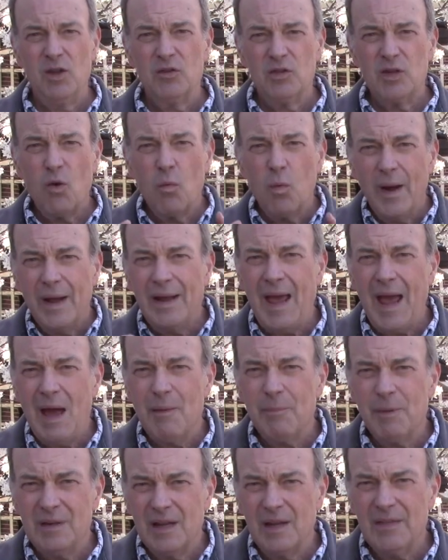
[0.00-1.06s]
Now what
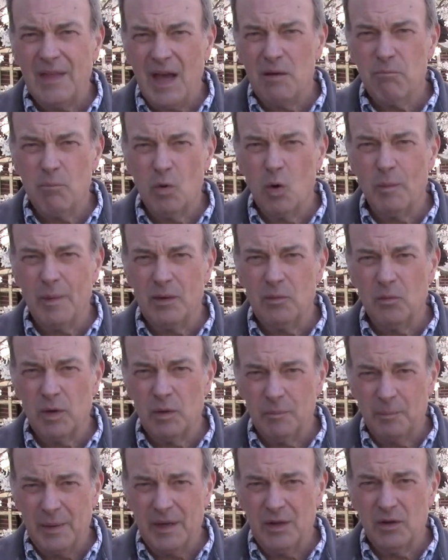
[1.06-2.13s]
happened at that moment where
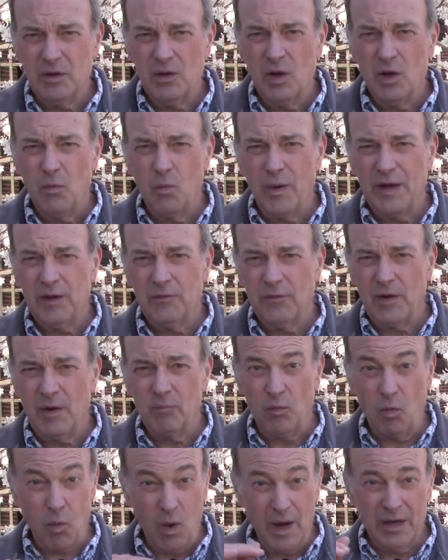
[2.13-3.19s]
Peter went
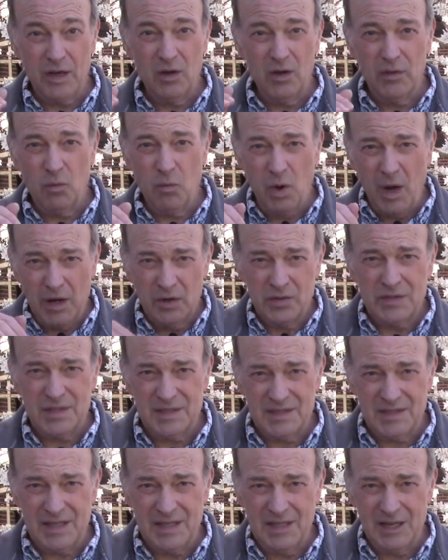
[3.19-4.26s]
from walking on the water to
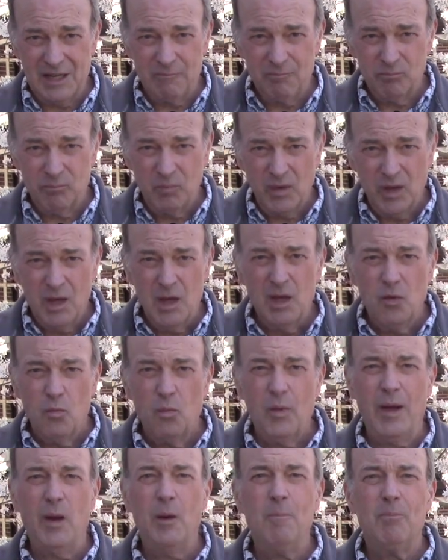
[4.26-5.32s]
sinking?
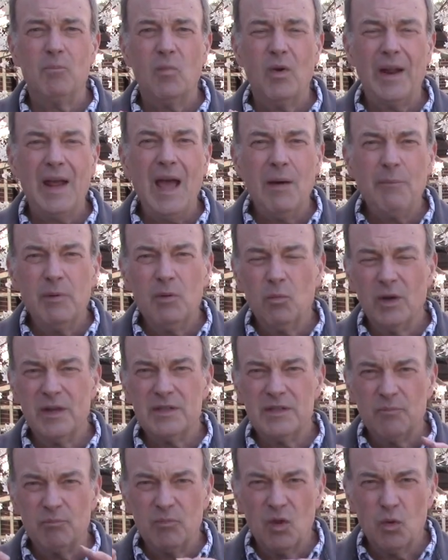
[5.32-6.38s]
Well, what happened
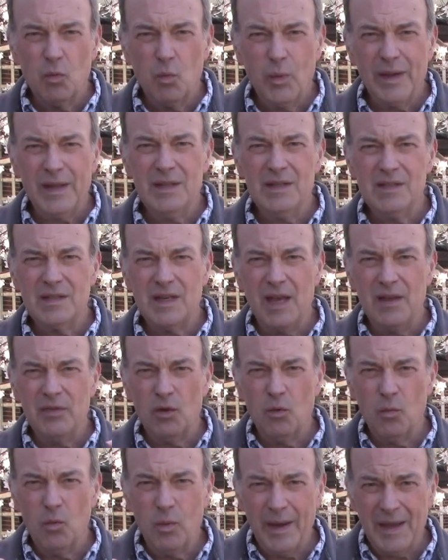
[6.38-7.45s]
was the winds and
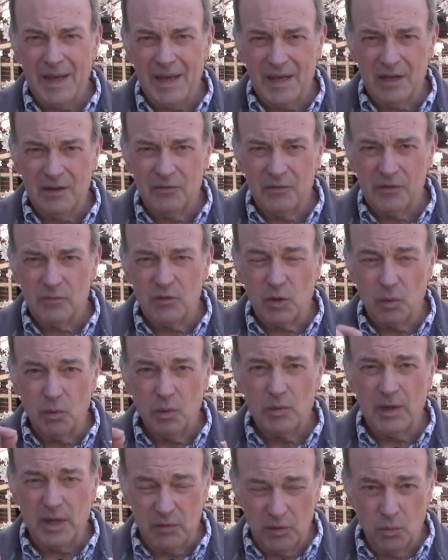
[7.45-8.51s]
the waves, the,
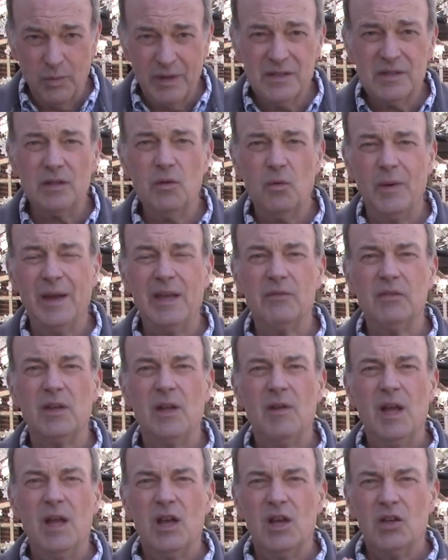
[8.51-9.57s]
the winds and the waves
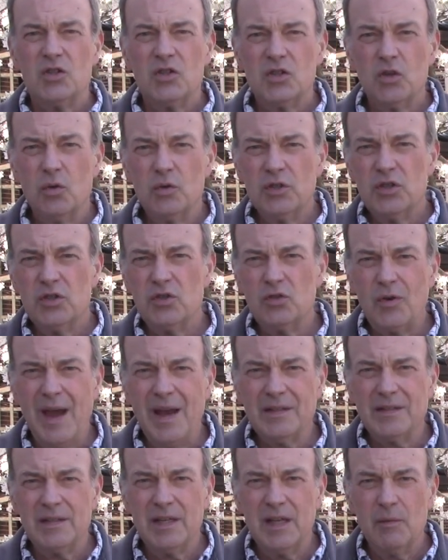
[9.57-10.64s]
so
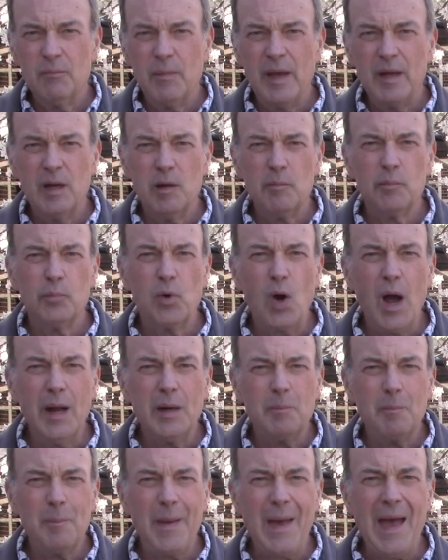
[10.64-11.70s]
distracted him, and it
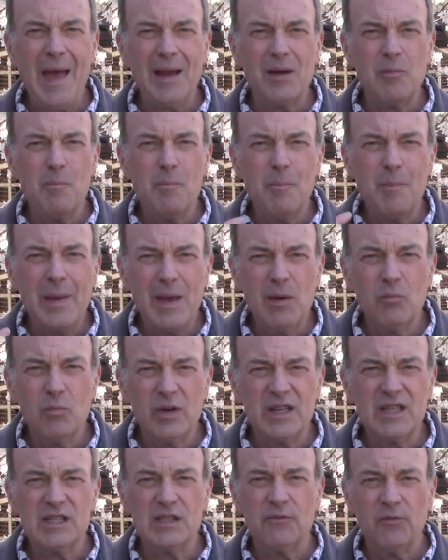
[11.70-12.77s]
brought back
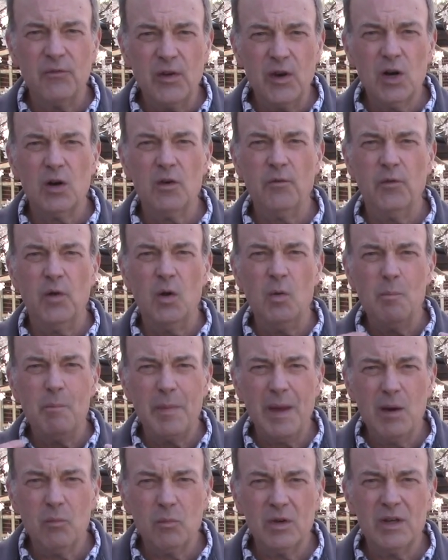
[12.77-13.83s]
memories, fearful
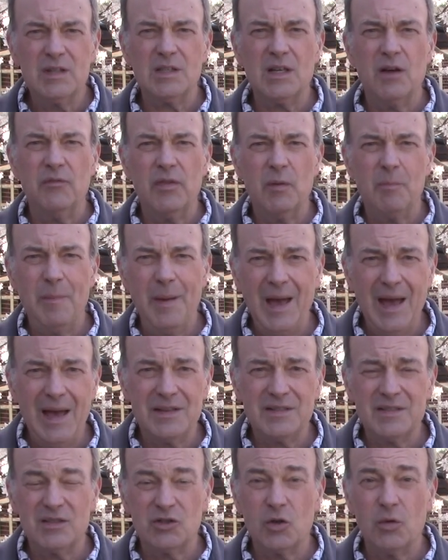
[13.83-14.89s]
memories of the
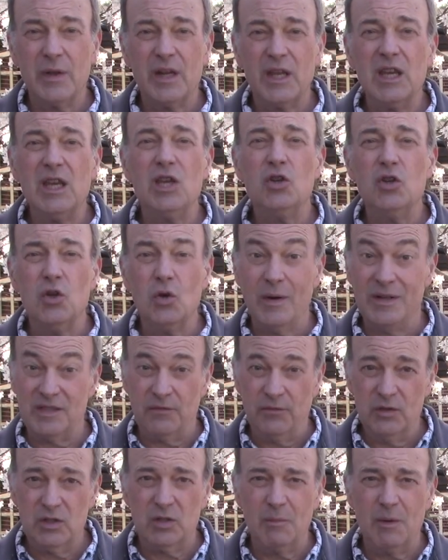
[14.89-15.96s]
past, so that he knew as a
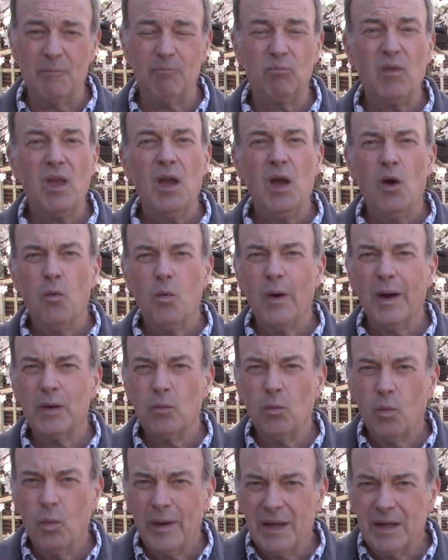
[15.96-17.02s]
fisherman what
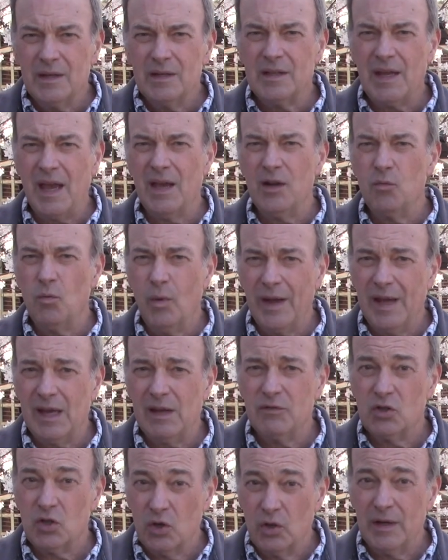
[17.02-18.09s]
wind and
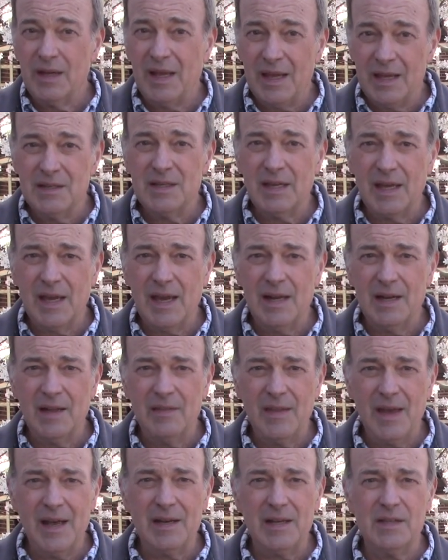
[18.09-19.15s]
waves could indicate, and
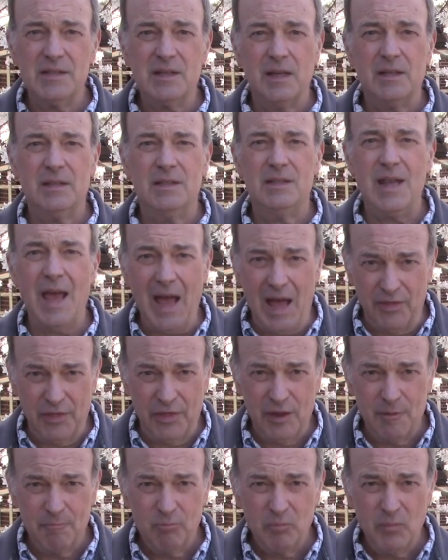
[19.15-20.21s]
that is death.